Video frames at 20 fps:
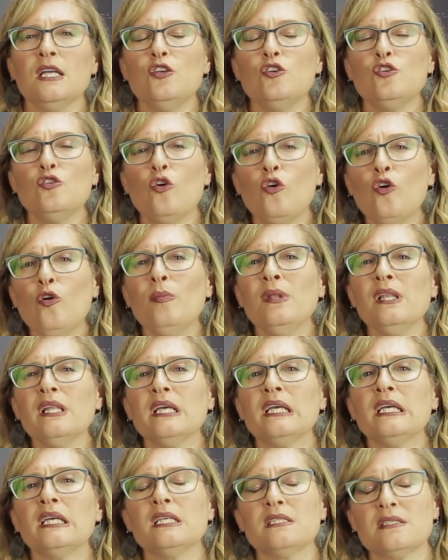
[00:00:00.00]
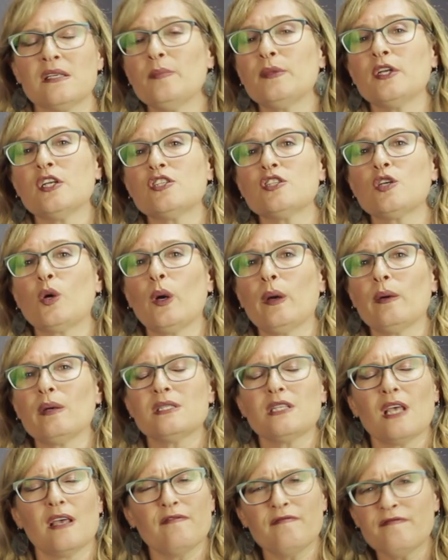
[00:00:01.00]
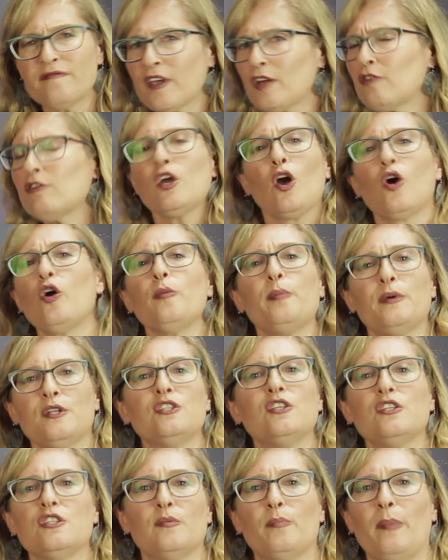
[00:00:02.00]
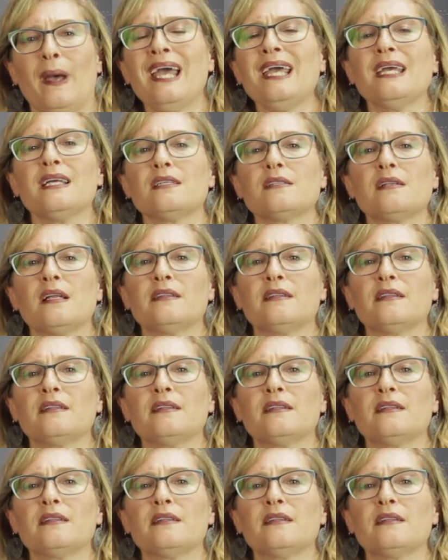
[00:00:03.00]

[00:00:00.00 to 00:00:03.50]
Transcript: Normally, someone at Square is very open to debate.